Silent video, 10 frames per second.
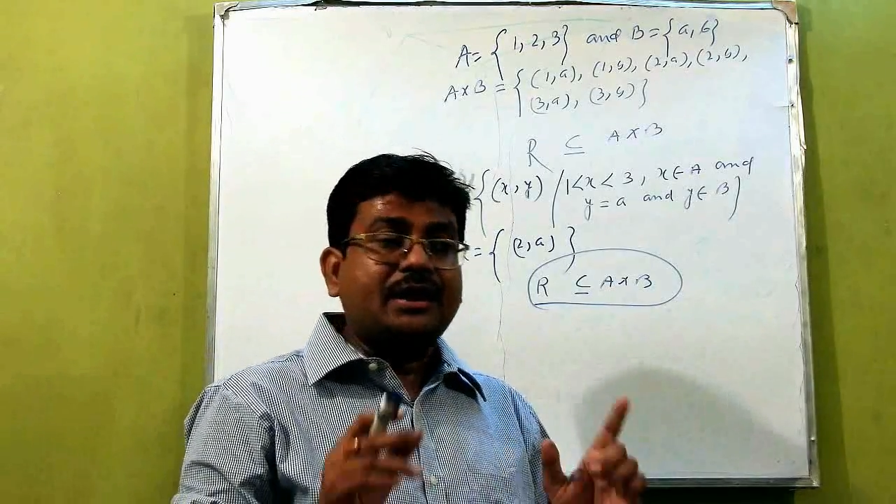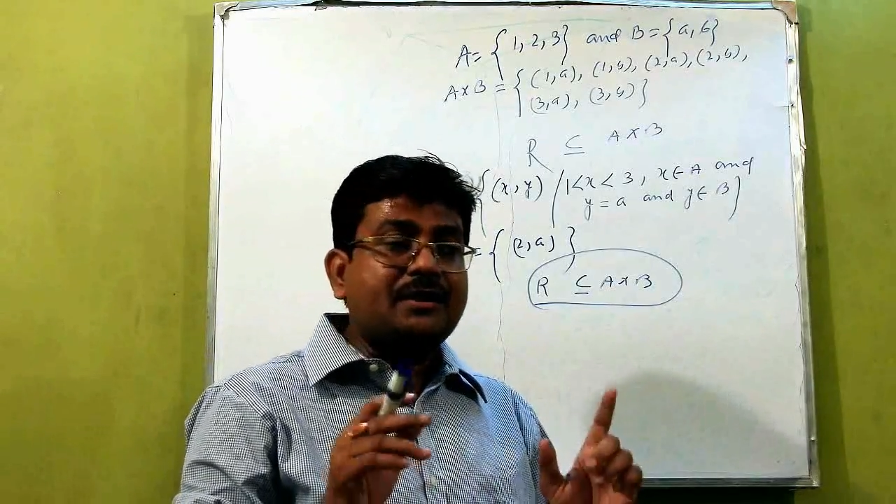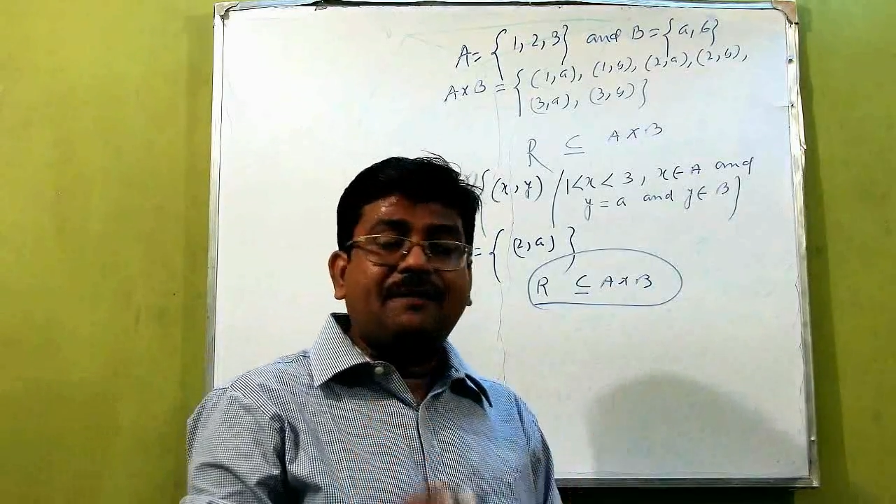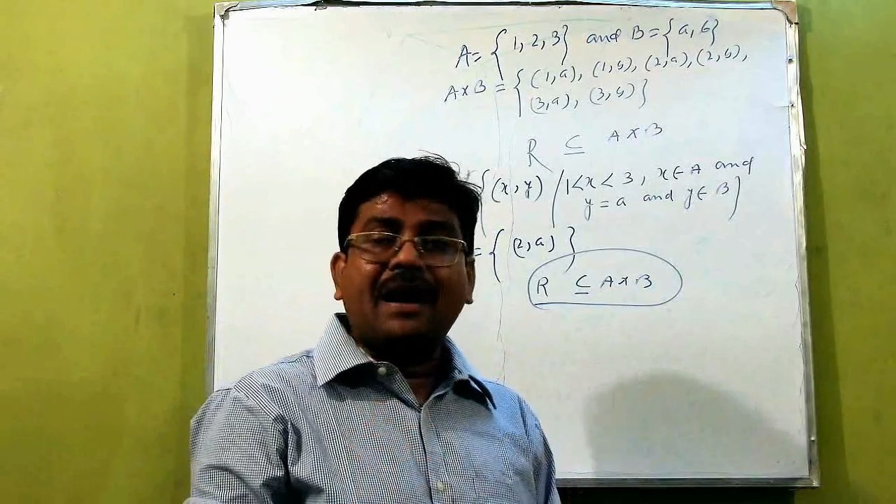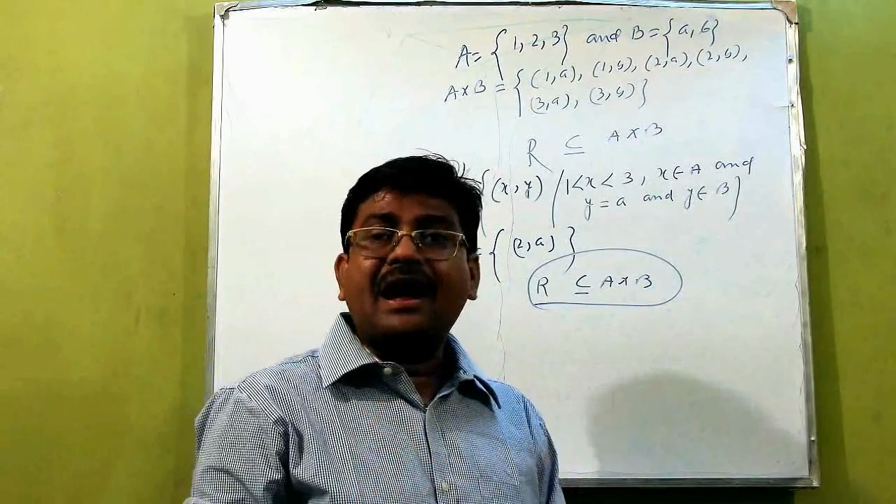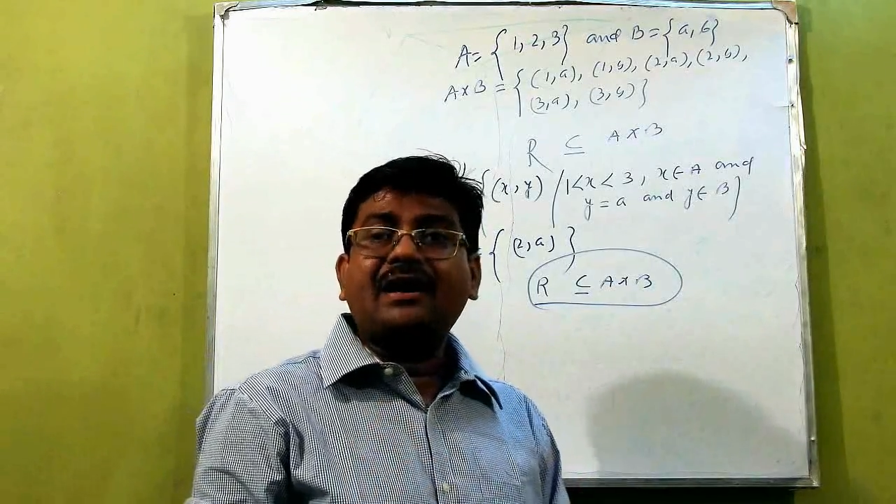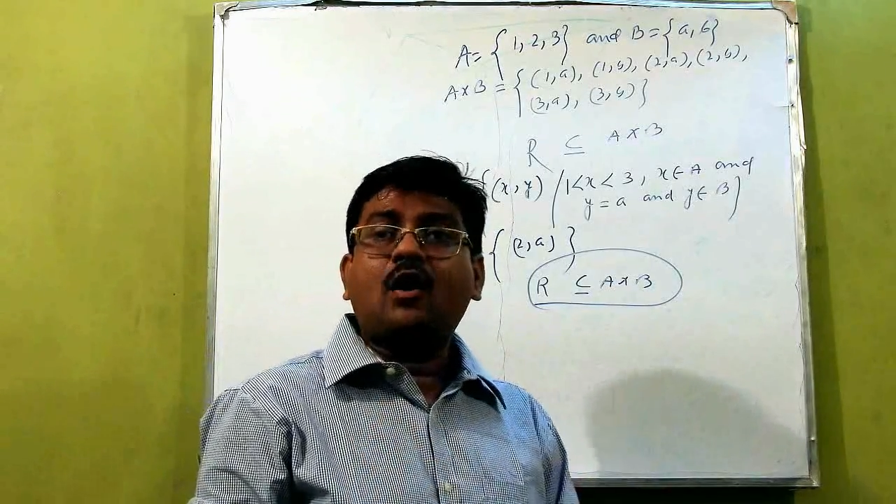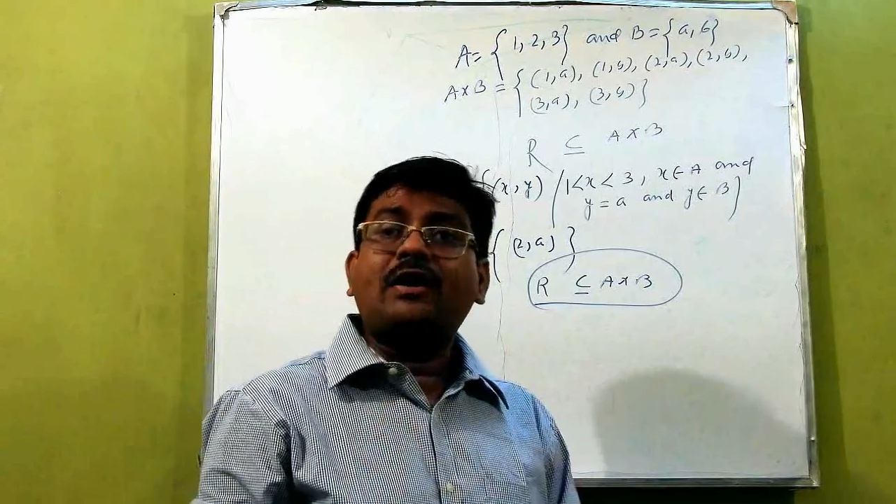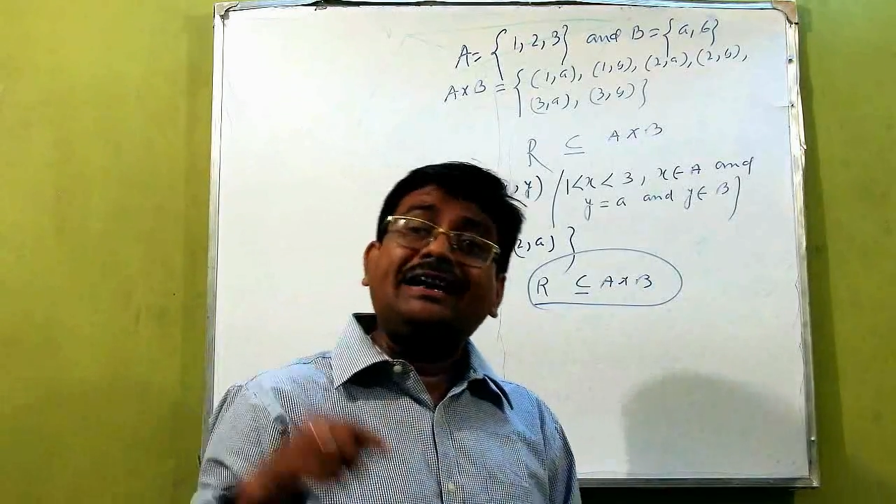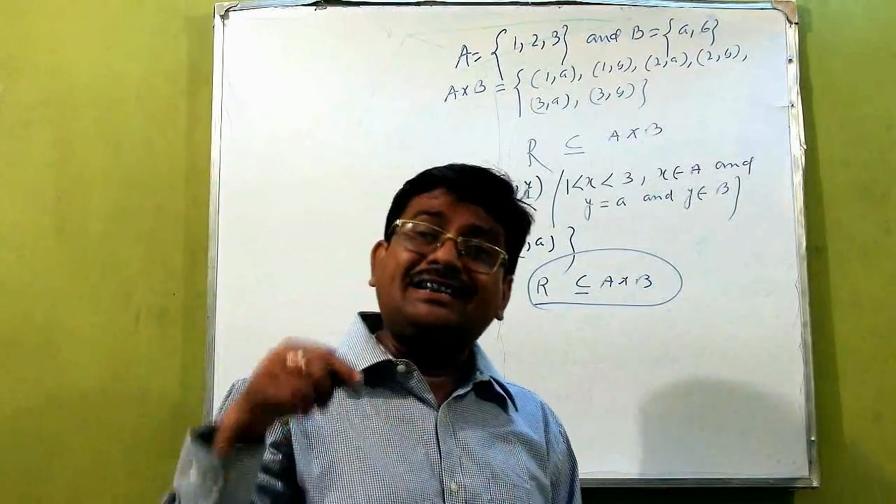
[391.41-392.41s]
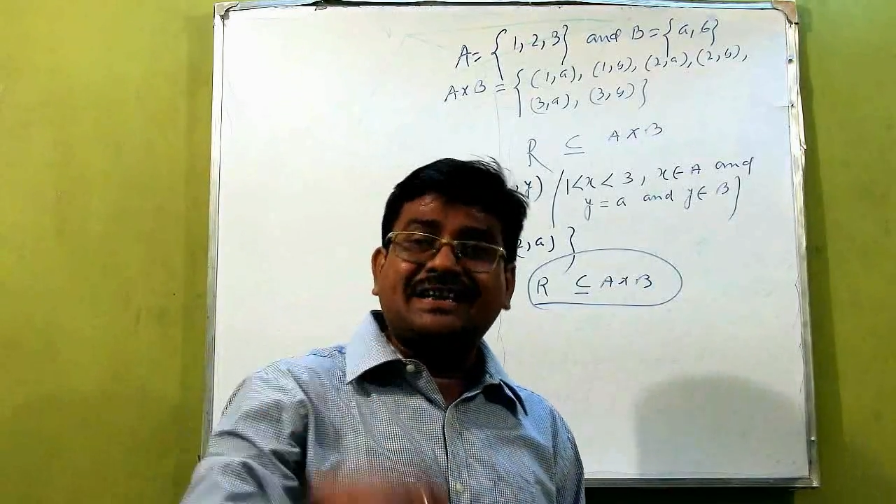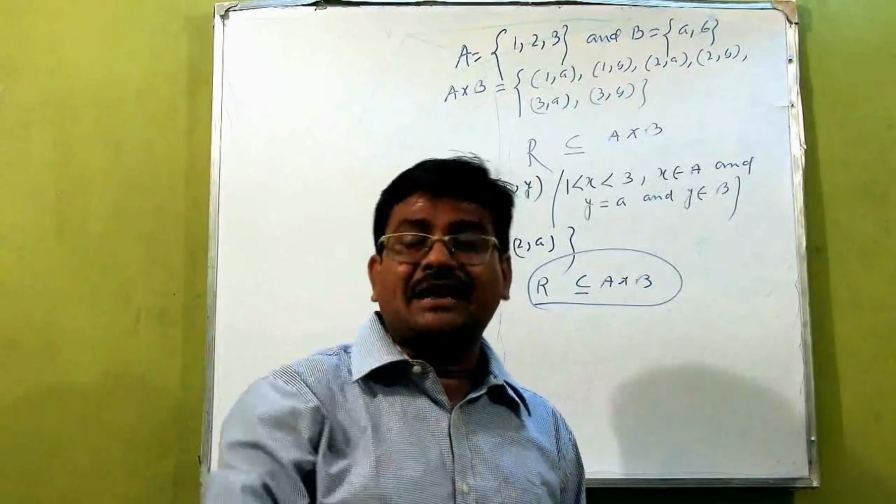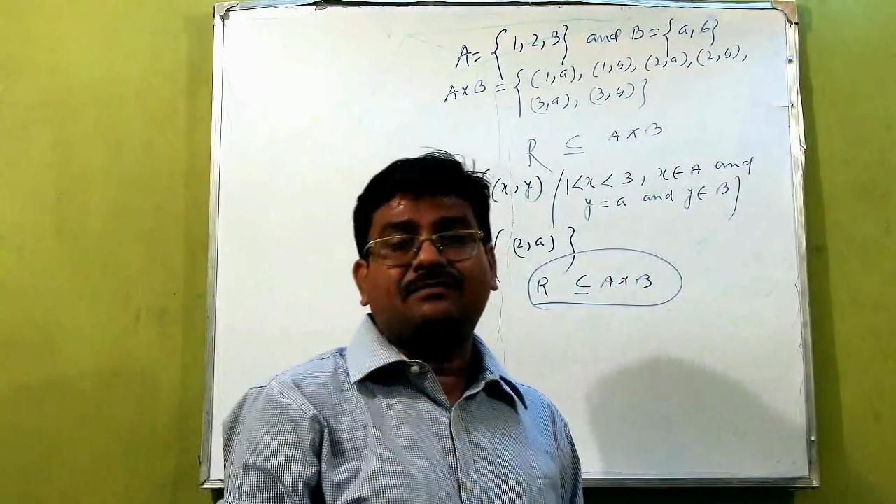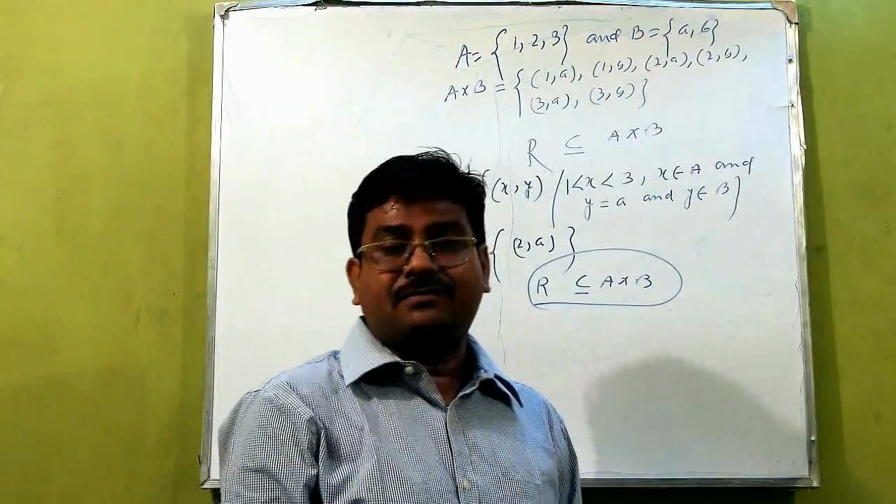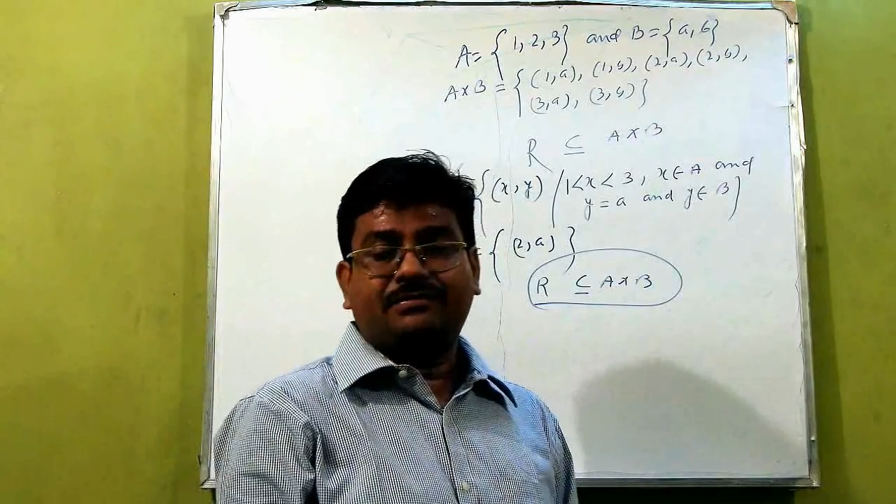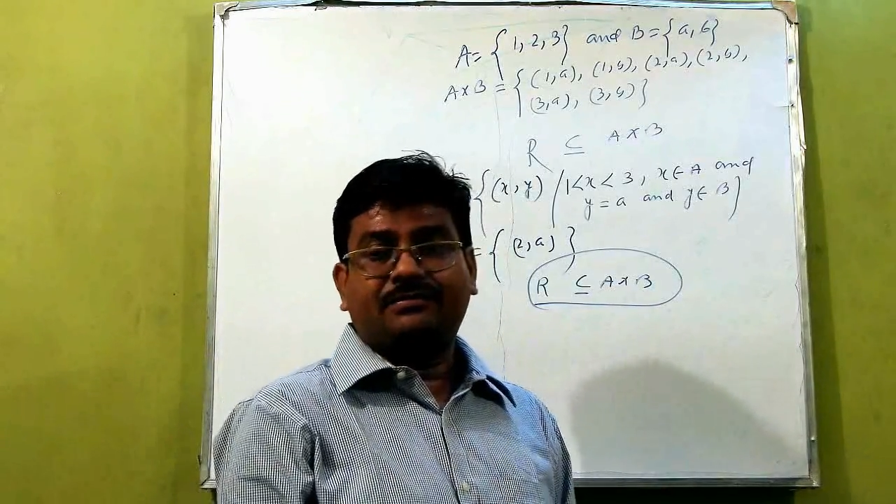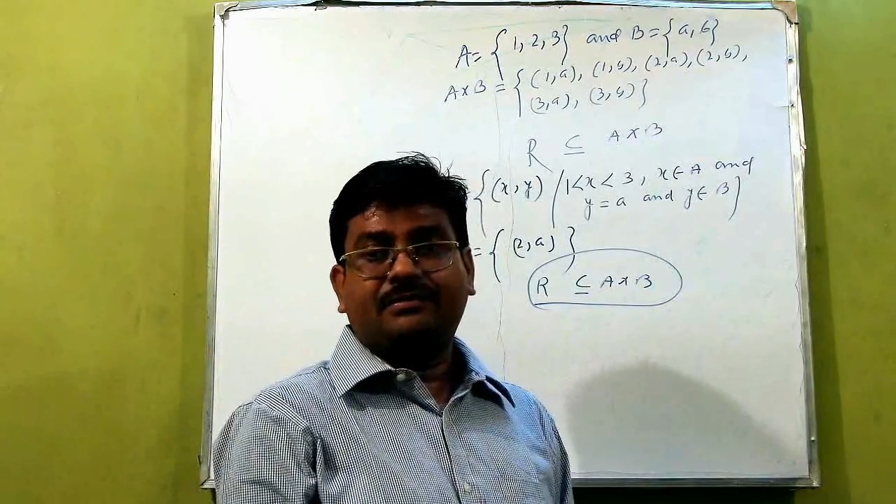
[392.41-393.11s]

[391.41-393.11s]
defined on itself,